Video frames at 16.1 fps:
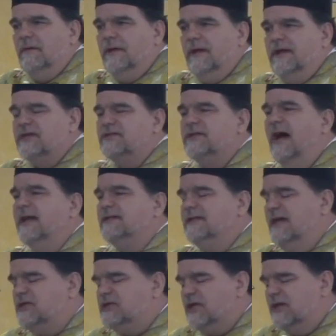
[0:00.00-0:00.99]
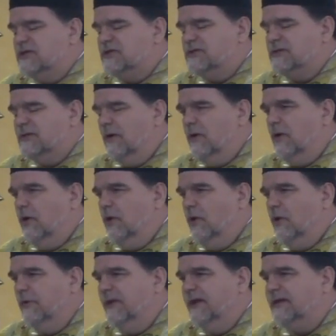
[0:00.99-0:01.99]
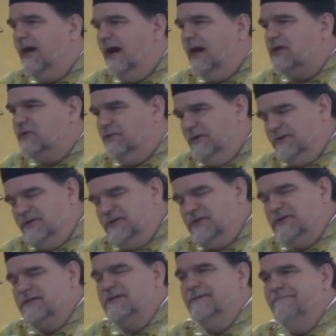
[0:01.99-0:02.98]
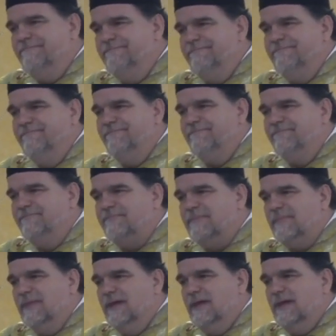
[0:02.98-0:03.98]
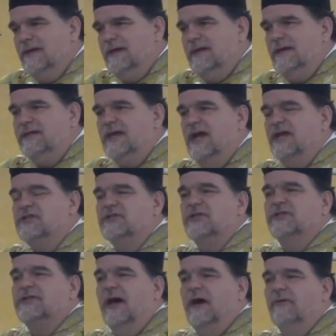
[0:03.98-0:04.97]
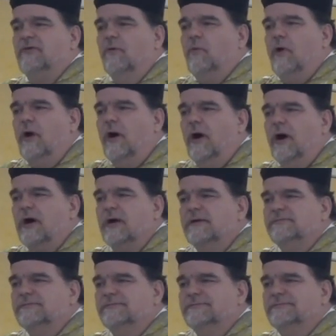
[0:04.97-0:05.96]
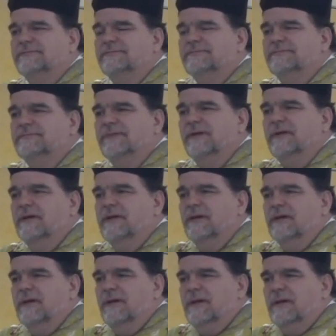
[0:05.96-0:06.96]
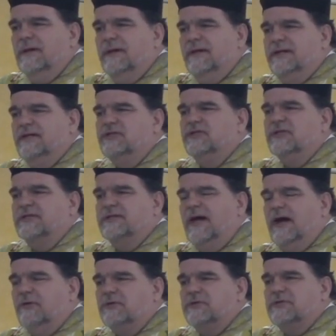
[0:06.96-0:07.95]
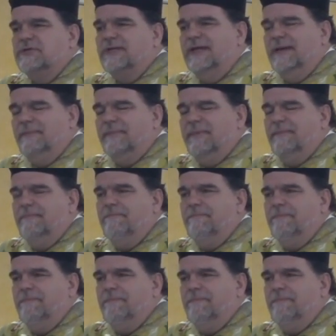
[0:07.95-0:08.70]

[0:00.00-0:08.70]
He does not teach us only doctrines. He teaches us how to walk. He teaches us how to sleep.